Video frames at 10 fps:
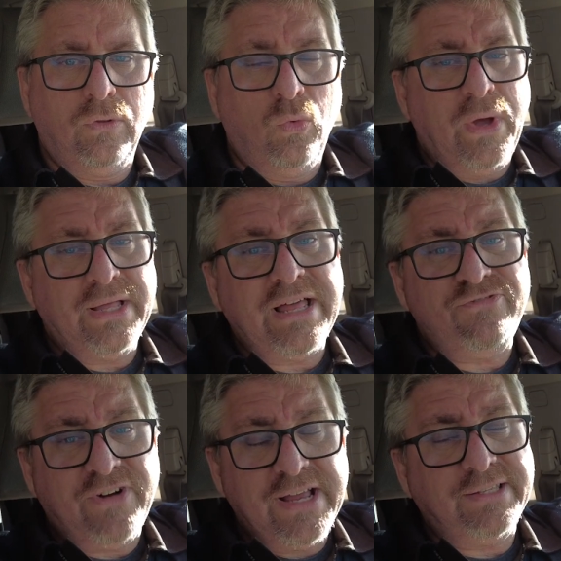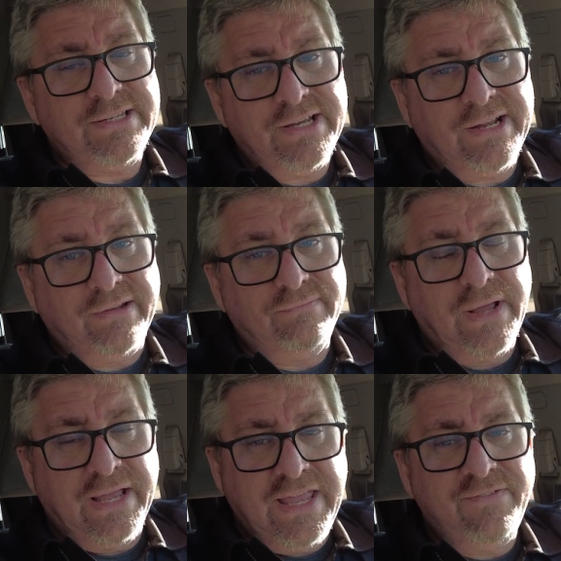Well, I finally did it.
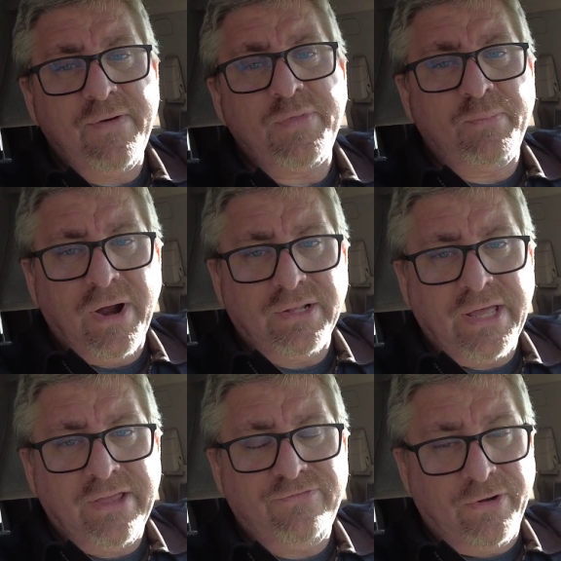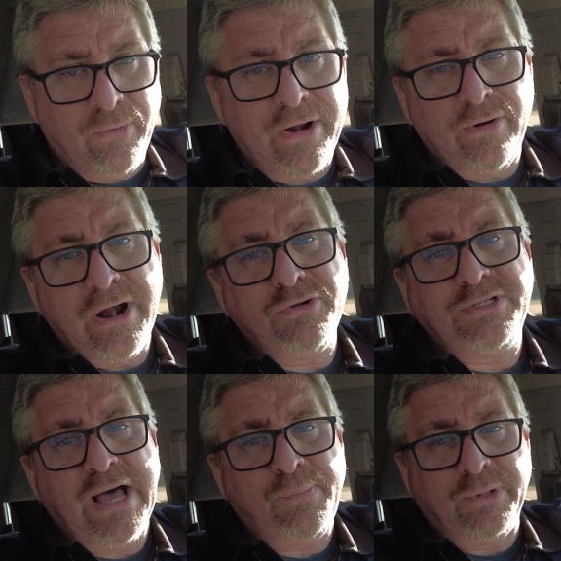I gave up the bar life and running around
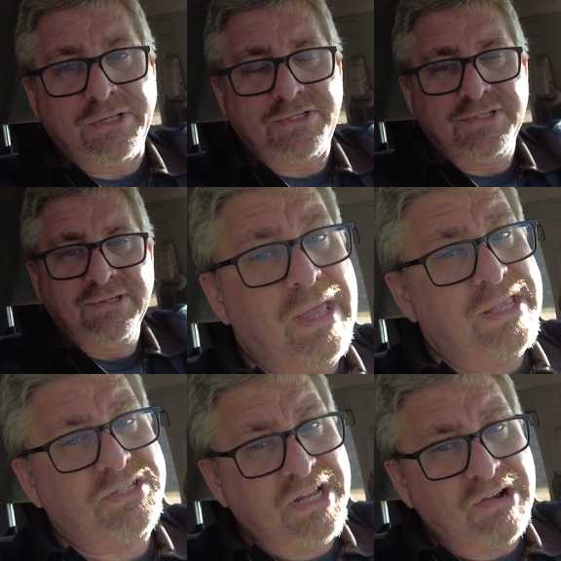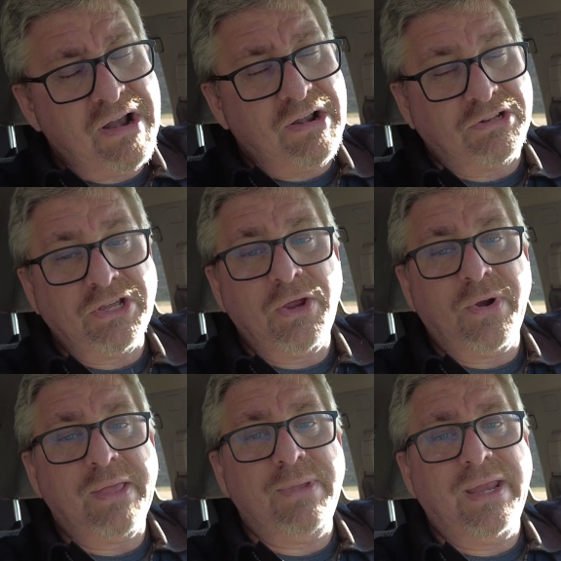topless. And stick around, I'll tell you
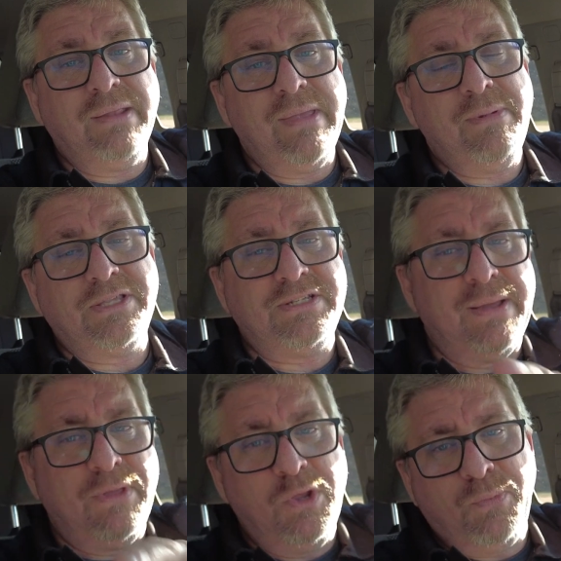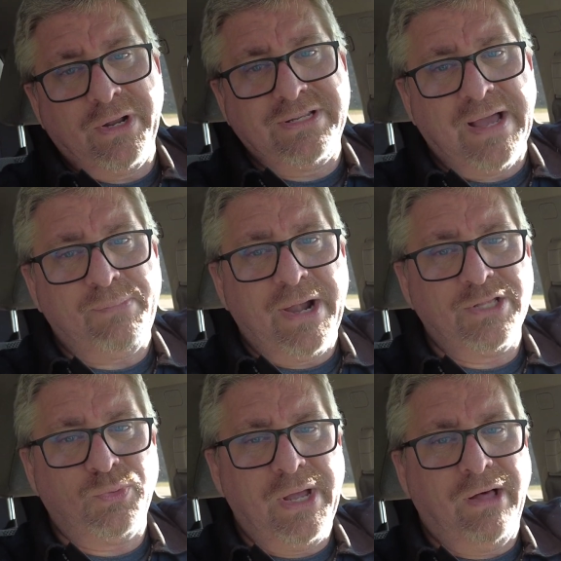what I mean, and maybe it's time that you put a top on
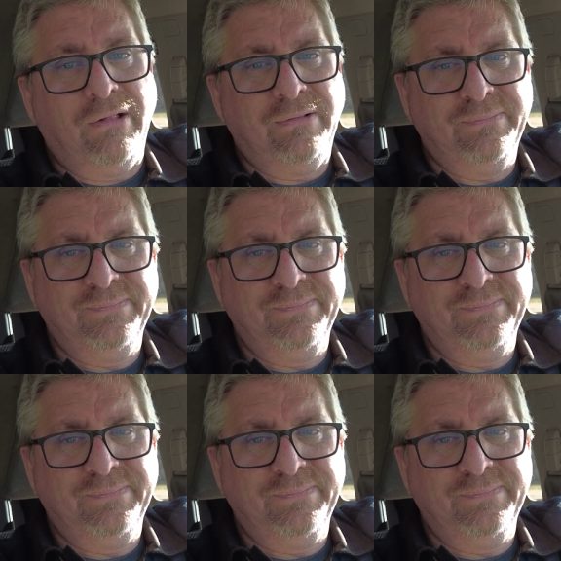as well.